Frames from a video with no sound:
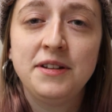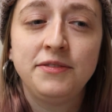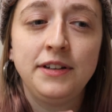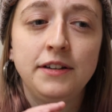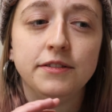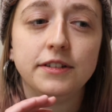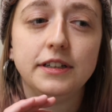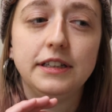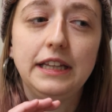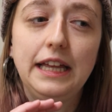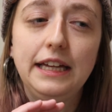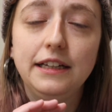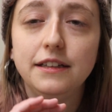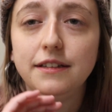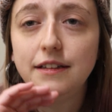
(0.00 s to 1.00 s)
favorite
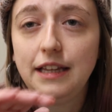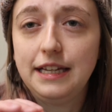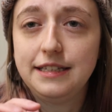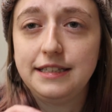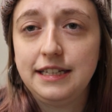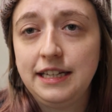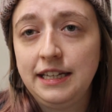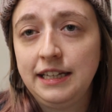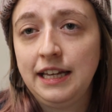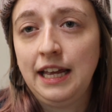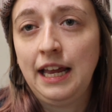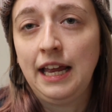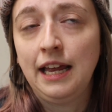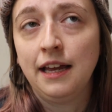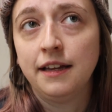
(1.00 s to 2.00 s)
like glazing
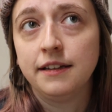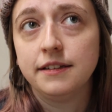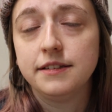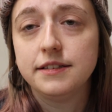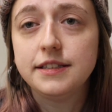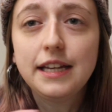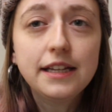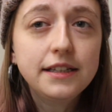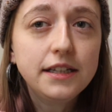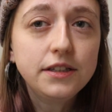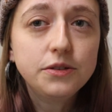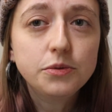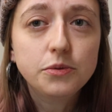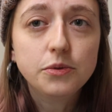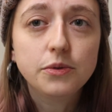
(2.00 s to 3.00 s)
and sanding
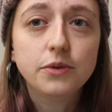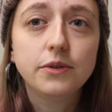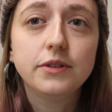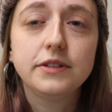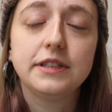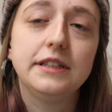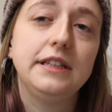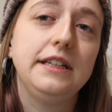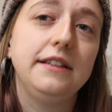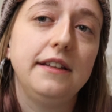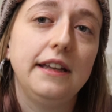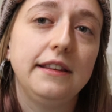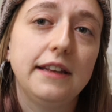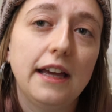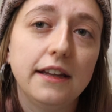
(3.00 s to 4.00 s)
tools and things
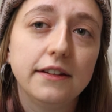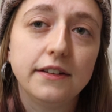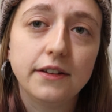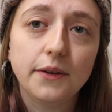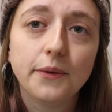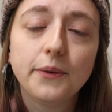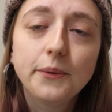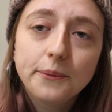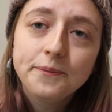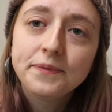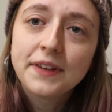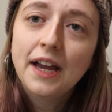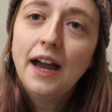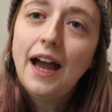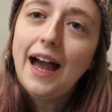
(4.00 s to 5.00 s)
like that. So
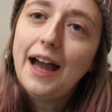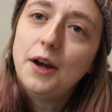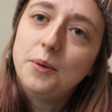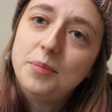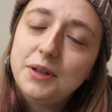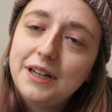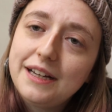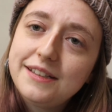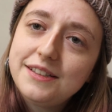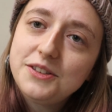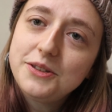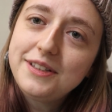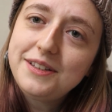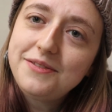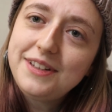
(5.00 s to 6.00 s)
I hope you guys
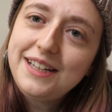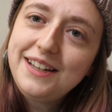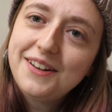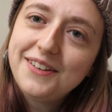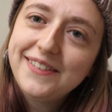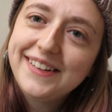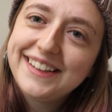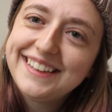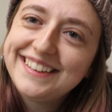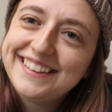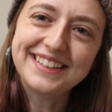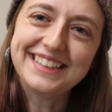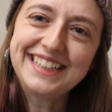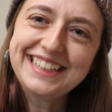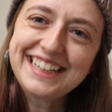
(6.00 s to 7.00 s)
enjoyed the video.
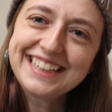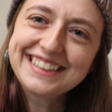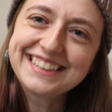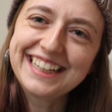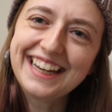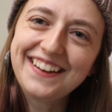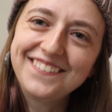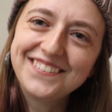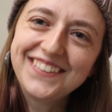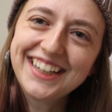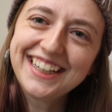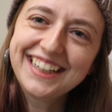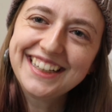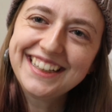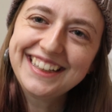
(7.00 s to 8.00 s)
See you next time.
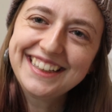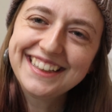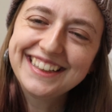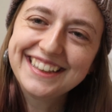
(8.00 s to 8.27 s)
Bye.